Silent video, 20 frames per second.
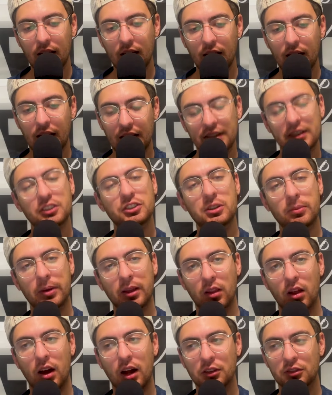I think it's going to be a
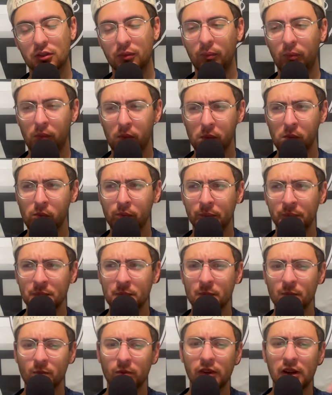loss.
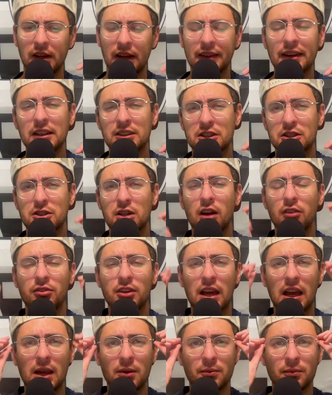I think it's a tough
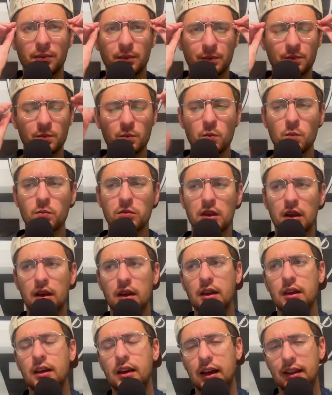game.
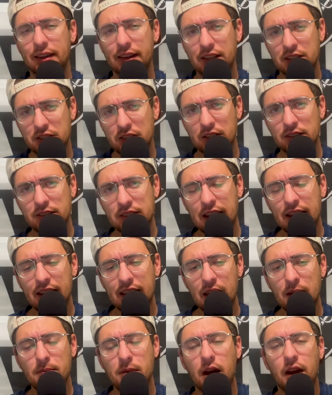I think it's 10
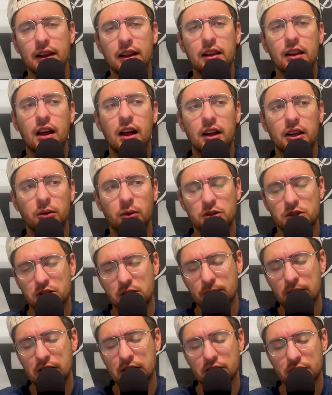a.m. body clock, which to
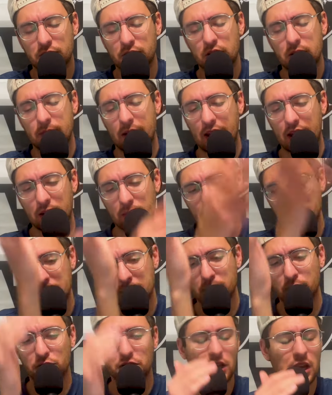me doesn't really matter, but
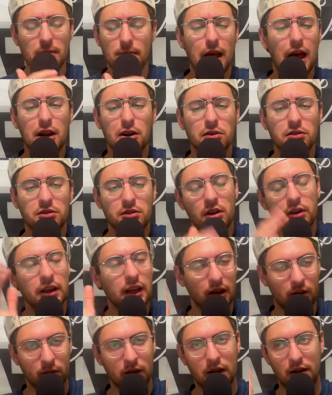people say it matters. Okay,
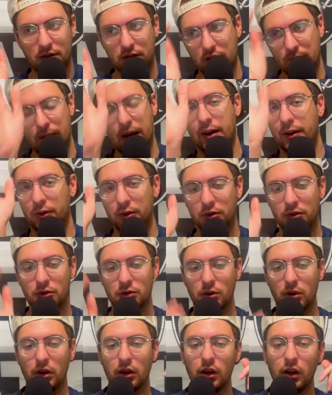whatever. It matters,
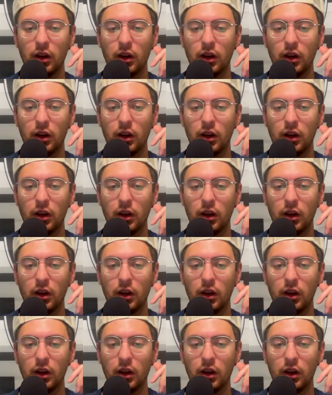sure.